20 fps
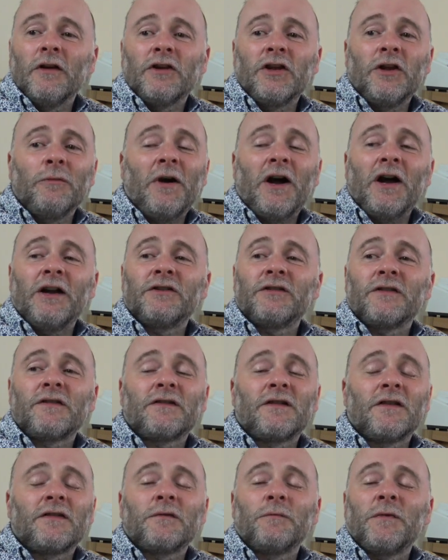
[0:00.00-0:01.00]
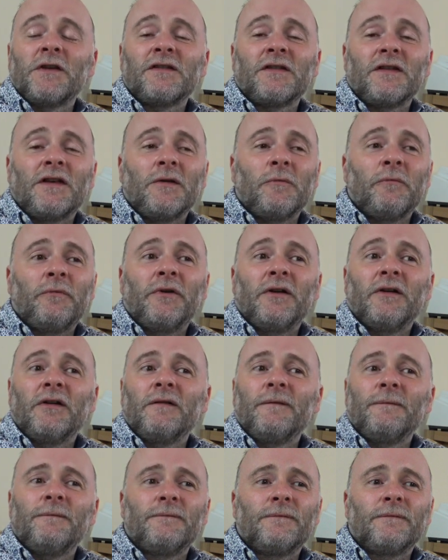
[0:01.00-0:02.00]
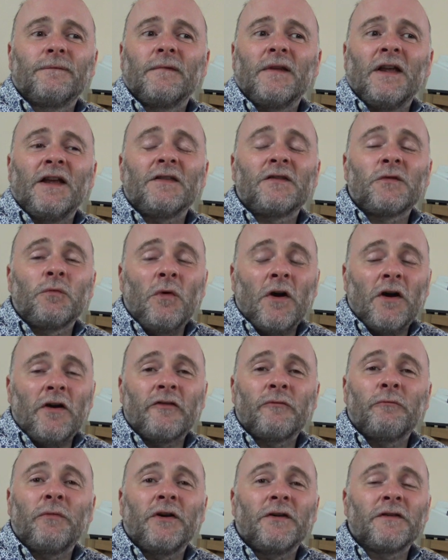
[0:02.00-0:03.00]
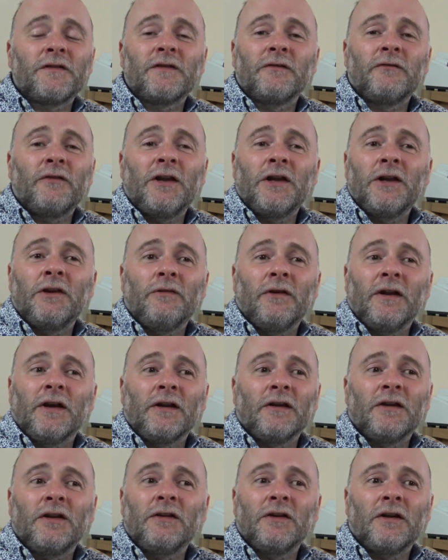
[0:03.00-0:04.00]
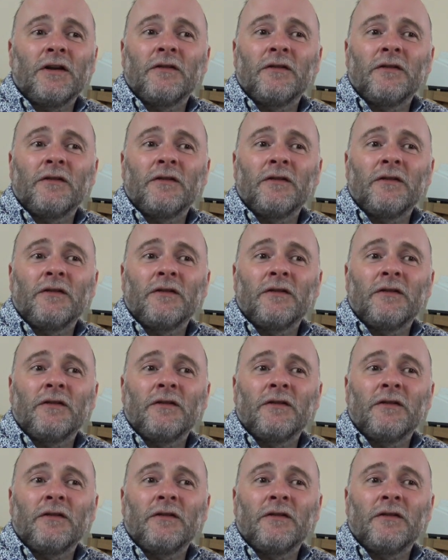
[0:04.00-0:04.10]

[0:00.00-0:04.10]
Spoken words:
You might just dismiss it, but it's worth persevering.